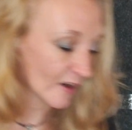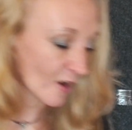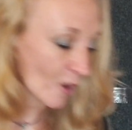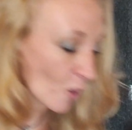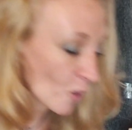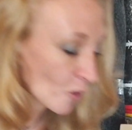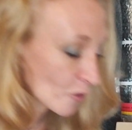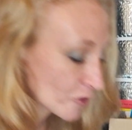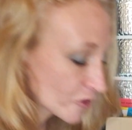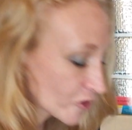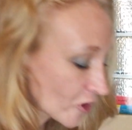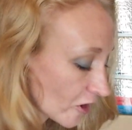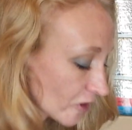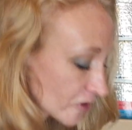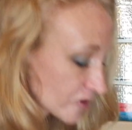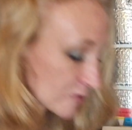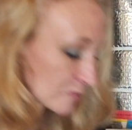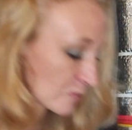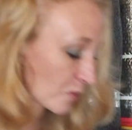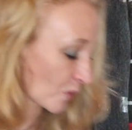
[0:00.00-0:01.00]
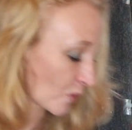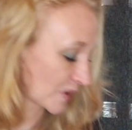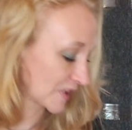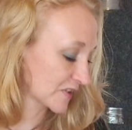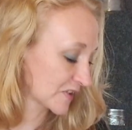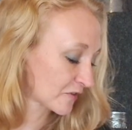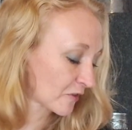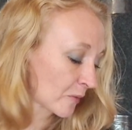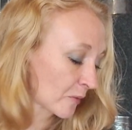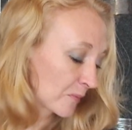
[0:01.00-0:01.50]
On charging
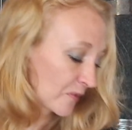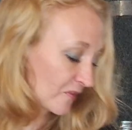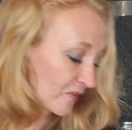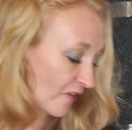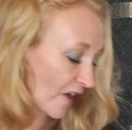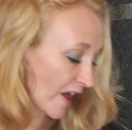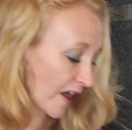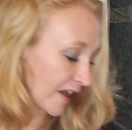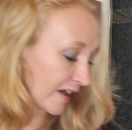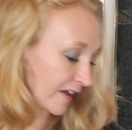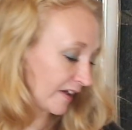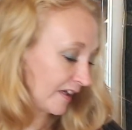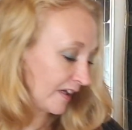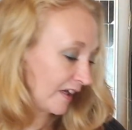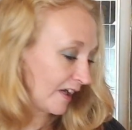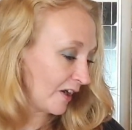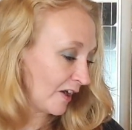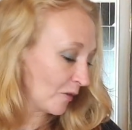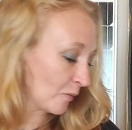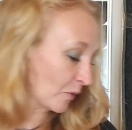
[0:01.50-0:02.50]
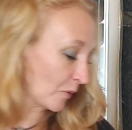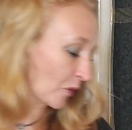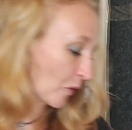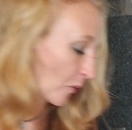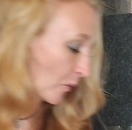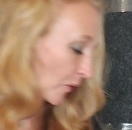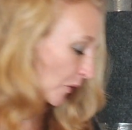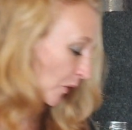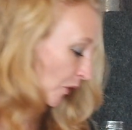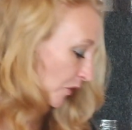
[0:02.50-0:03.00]
points from the van, we're
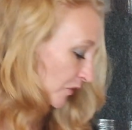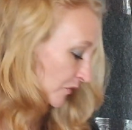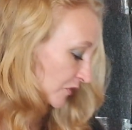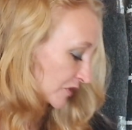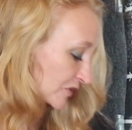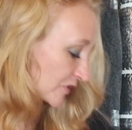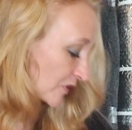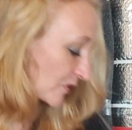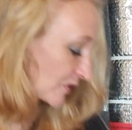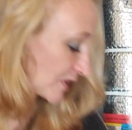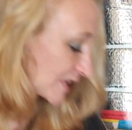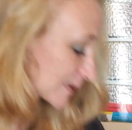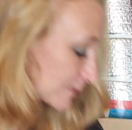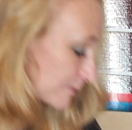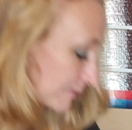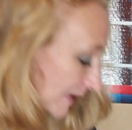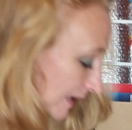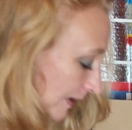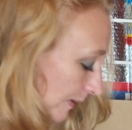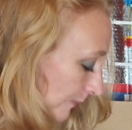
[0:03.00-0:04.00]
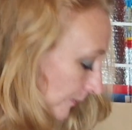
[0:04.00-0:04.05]
going over to this bigger